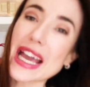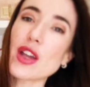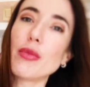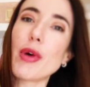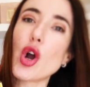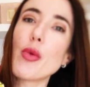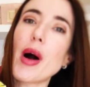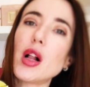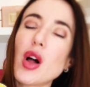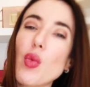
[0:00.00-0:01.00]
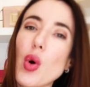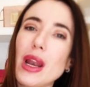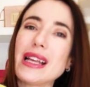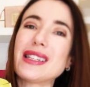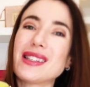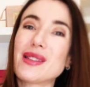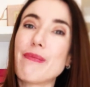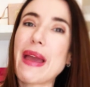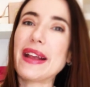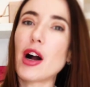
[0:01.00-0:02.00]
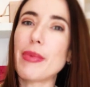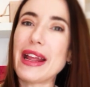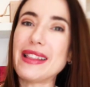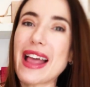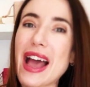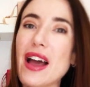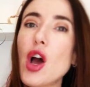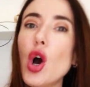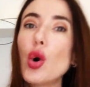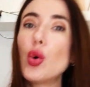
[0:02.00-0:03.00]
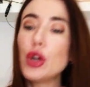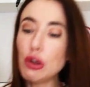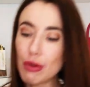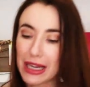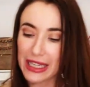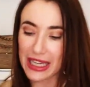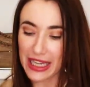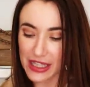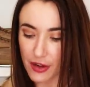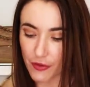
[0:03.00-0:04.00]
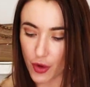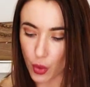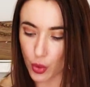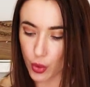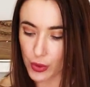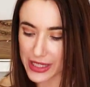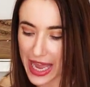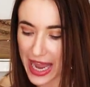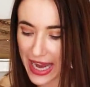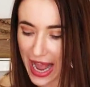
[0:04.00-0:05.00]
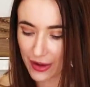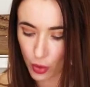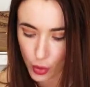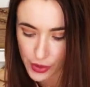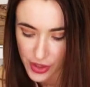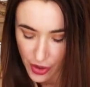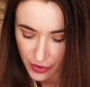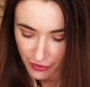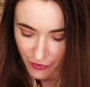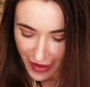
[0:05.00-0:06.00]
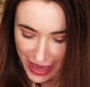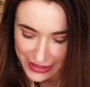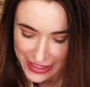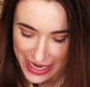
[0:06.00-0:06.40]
get your mobile, a wallet and some makeup in there, all you really need for all day. And also the fact